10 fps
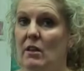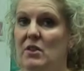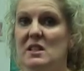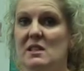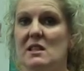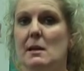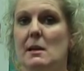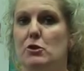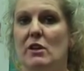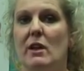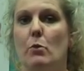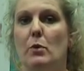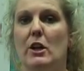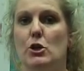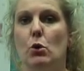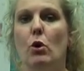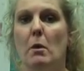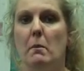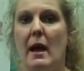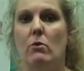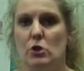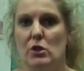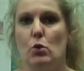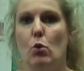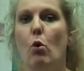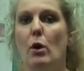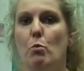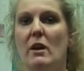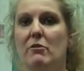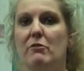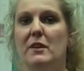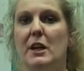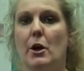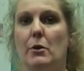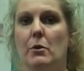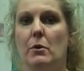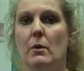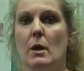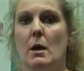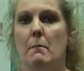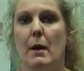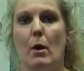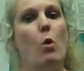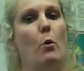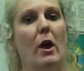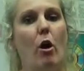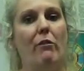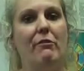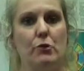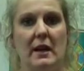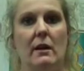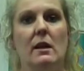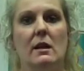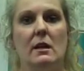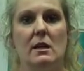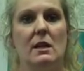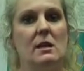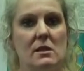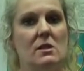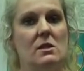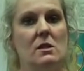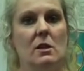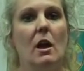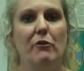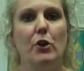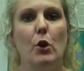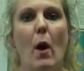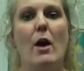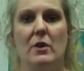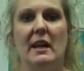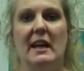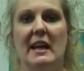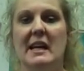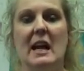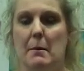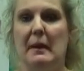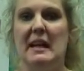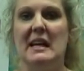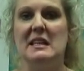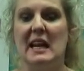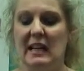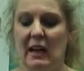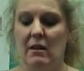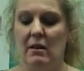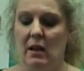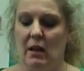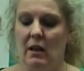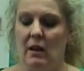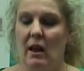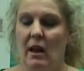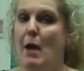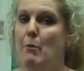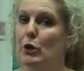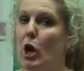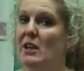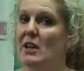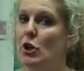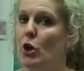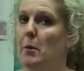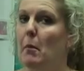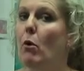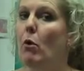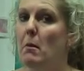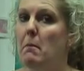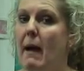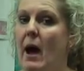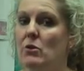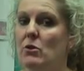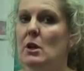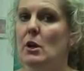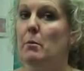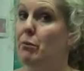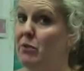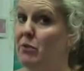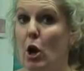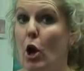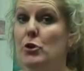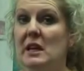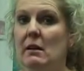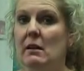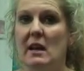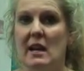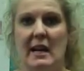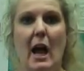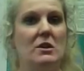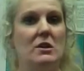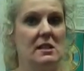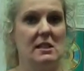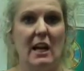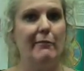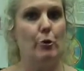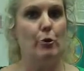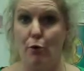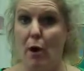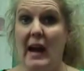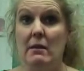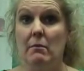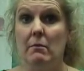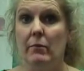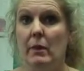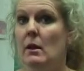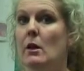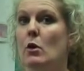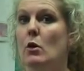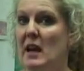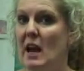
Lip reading: This is a subject that we could talk about just all in one video, but what we're offering is, if you are an E and P taker and would like to know more about preloading and how to save your brain, we